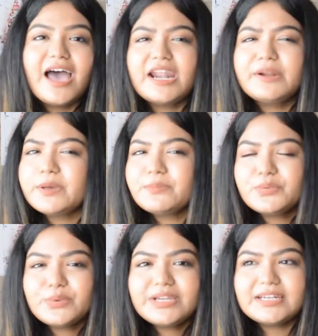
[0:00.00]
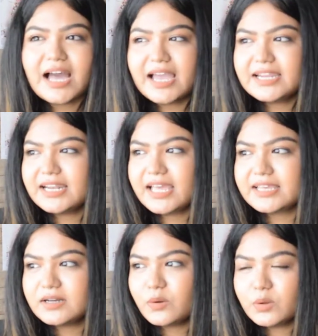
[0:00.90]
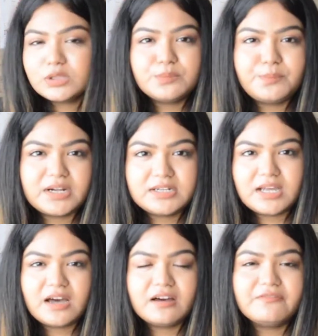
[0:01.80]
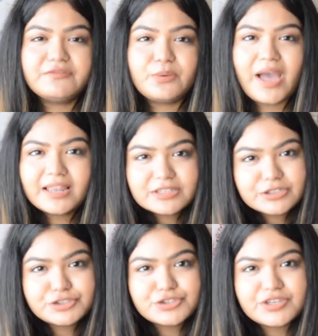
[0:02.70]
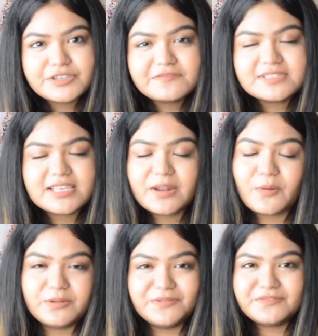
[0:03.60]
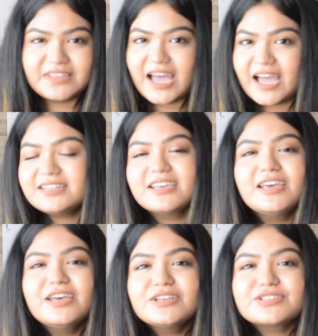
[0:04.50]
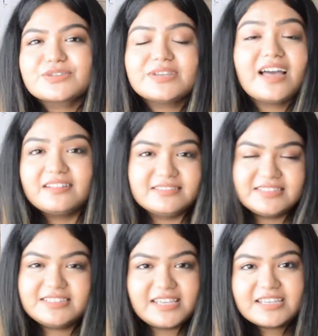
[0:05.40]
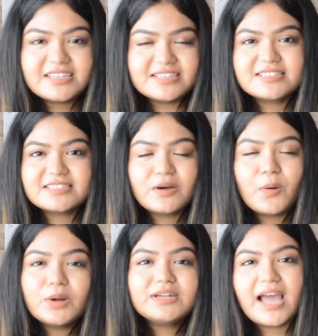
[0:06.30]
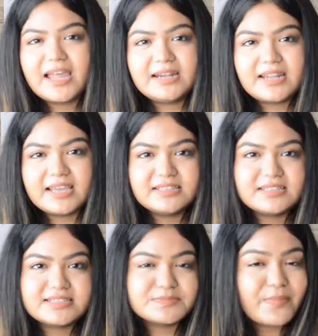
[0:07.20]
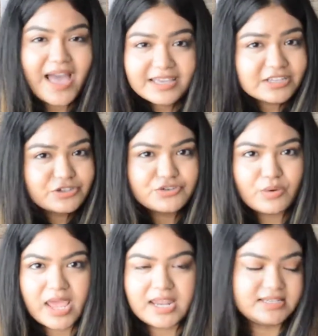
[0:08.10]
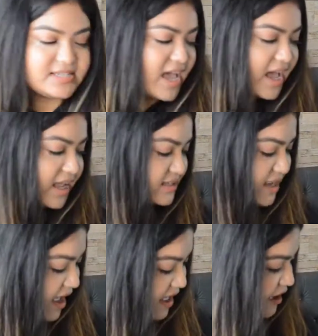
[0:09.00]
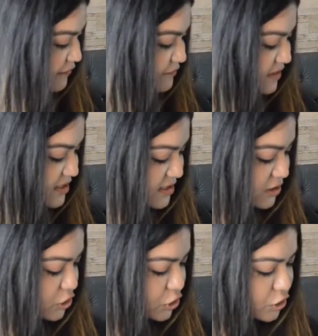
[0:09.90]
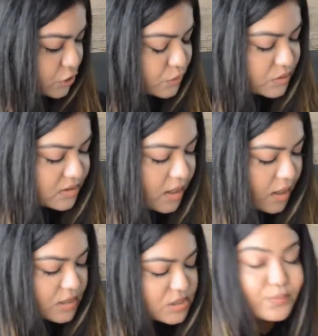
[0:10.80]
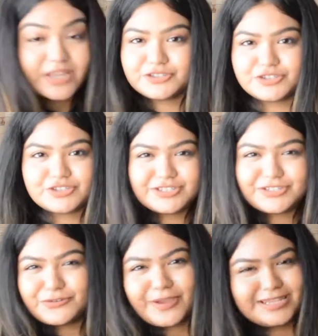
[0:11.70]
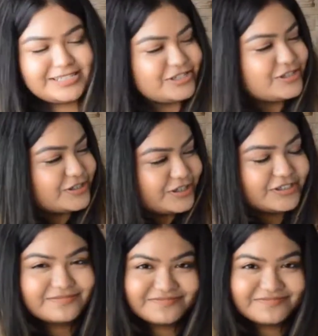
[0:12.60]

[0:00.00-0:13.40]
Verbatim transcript: I remember we dyed like a whole dupatta, a few handkerchiefs and all of that so yeah the thing is the whole tie and dye thing is back in trend and I have this cute sweatshirt right here